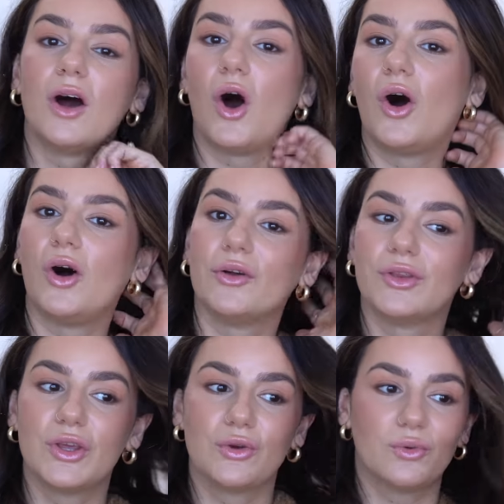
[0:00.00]
all
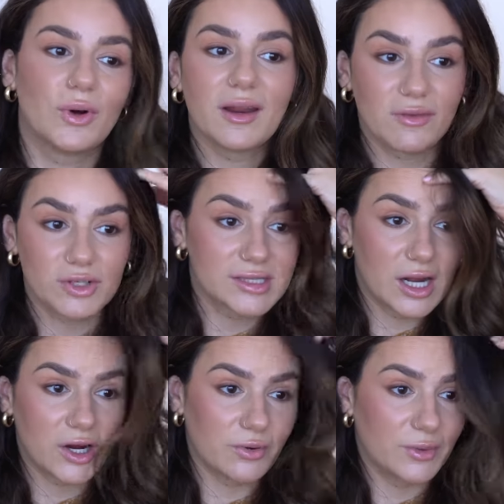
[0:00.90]
new whatever
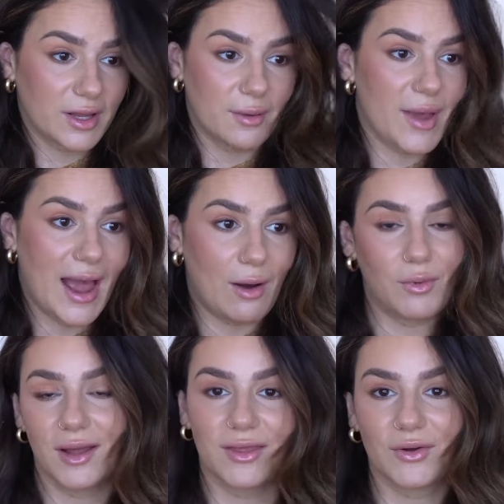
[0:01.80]
Zara will come out
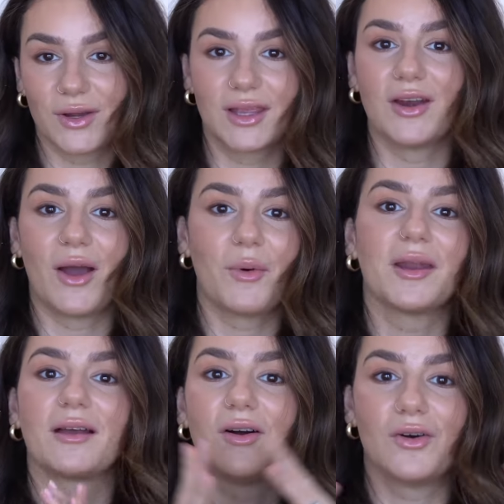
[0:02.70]
with or you know I want
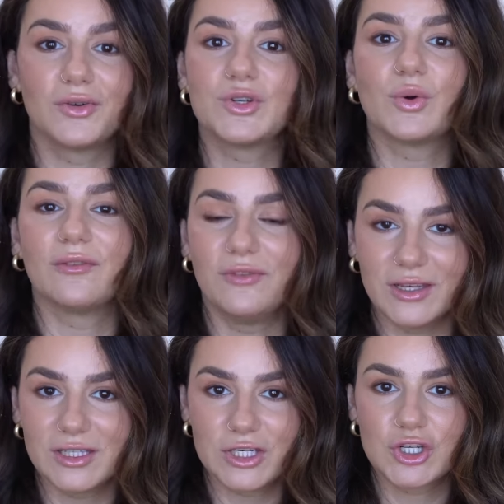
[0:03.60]
to go to a
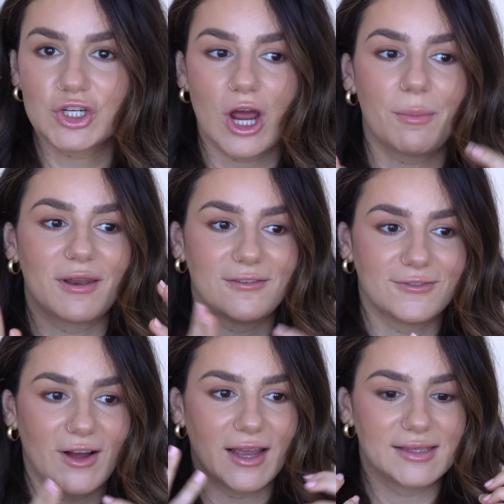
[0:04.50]
vintage shop and
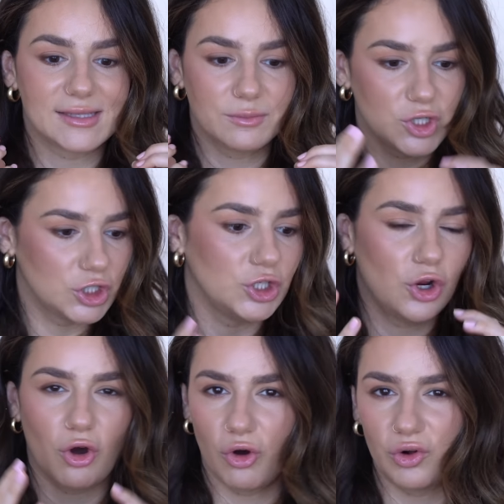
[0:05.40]
find some good
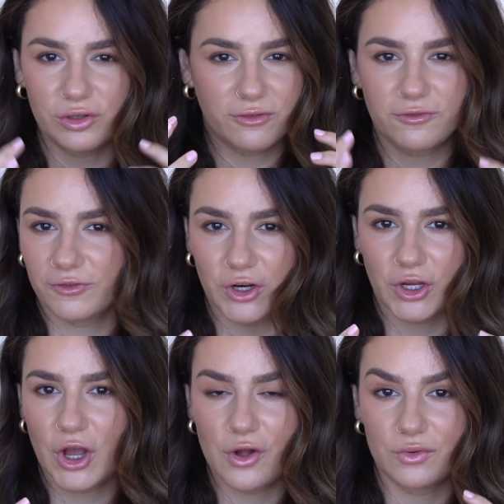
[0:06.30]
old fur
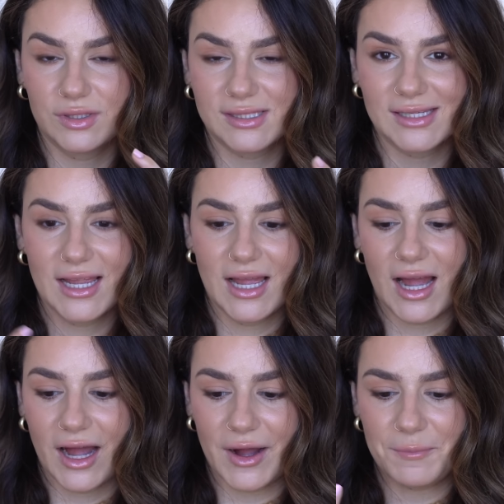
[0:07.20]
coats
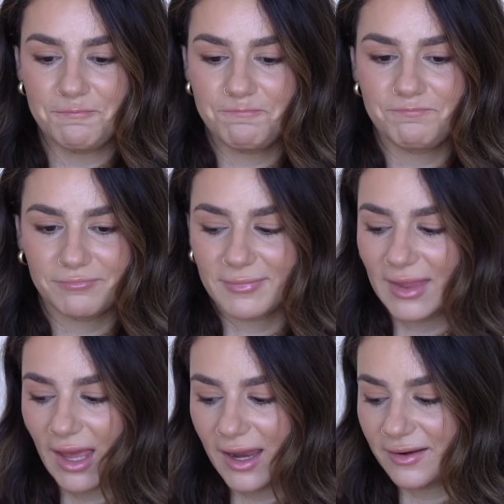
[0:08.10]
um
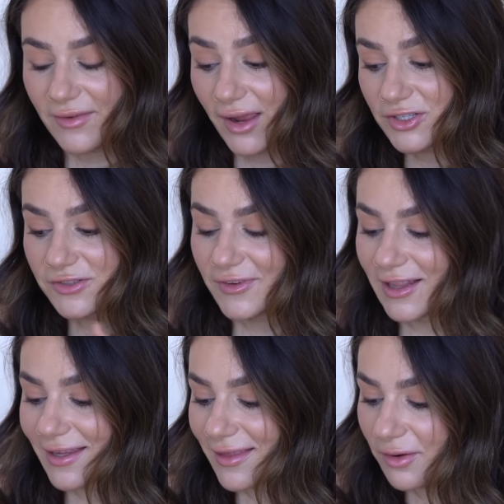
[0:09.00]
I, I just feel
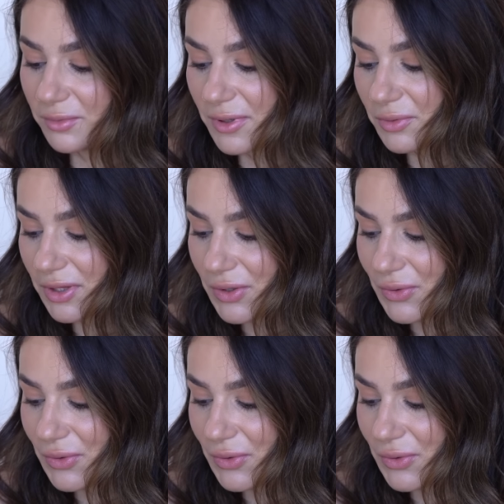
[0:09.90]
like that would be really